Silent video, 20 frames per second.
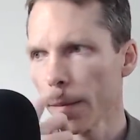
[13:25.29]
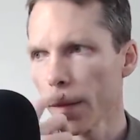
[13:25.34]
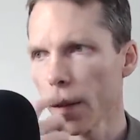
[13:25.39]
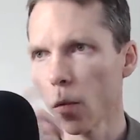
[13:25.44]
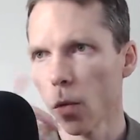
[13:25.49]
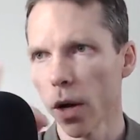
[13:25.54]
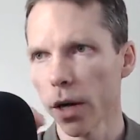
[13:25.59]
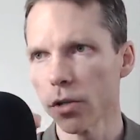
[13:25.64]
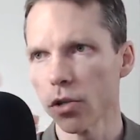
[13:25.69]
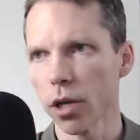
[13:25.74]

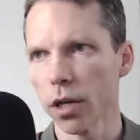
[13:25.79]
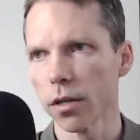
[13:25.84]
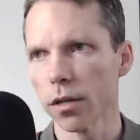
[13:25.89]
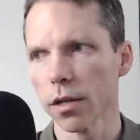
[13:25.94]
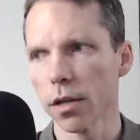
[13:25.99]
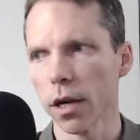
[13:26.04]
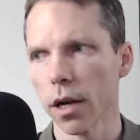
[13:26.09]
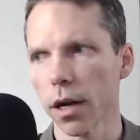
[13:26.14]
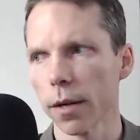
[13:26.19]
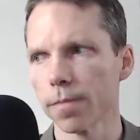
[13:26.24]
white
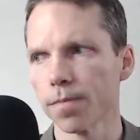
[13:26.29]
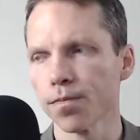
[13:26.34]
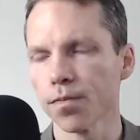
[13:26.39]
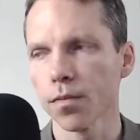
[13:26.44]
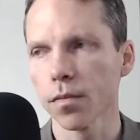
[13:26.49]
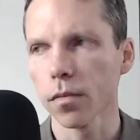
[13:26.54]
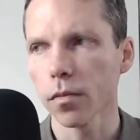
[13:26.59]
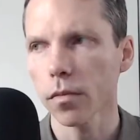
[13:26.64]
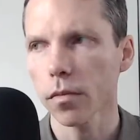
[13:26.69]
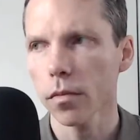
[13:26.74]
genocide.
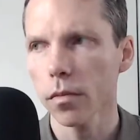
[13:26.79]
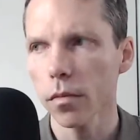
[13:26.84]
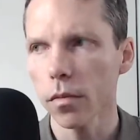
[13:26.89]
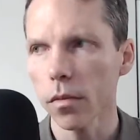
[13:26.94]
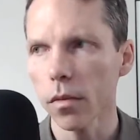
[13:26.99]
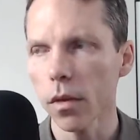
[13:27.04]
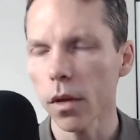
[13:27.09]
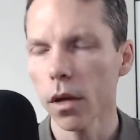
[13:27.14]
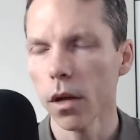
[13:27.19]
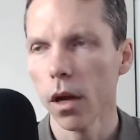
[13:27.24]

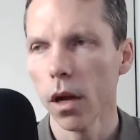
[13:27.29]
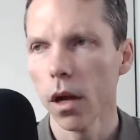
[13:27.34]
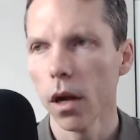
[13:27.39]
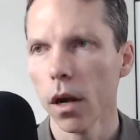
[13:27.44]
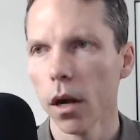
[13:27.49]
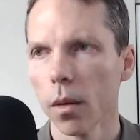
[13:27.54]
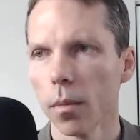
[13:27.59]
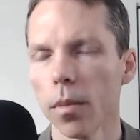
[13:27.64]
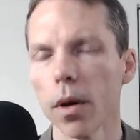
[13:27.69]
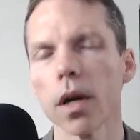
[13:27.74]

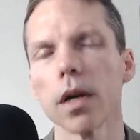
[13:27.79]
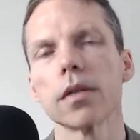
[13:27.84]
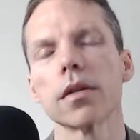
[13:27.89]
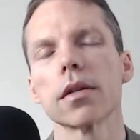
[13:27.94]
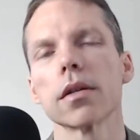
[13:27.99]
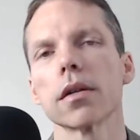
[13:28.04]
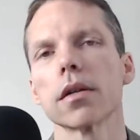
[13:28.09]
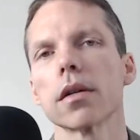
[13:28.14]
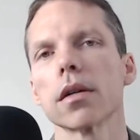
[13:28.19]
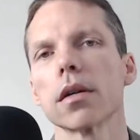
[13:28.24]
But